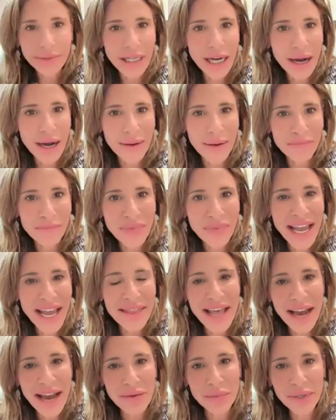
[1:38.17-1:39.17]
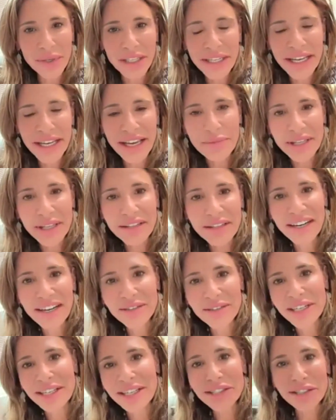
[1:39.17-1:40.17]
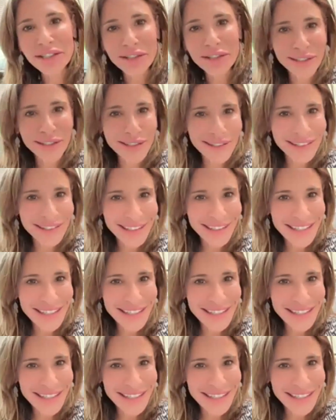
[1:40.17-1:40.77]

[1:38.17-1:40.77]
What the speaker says: And that really gave me the foundational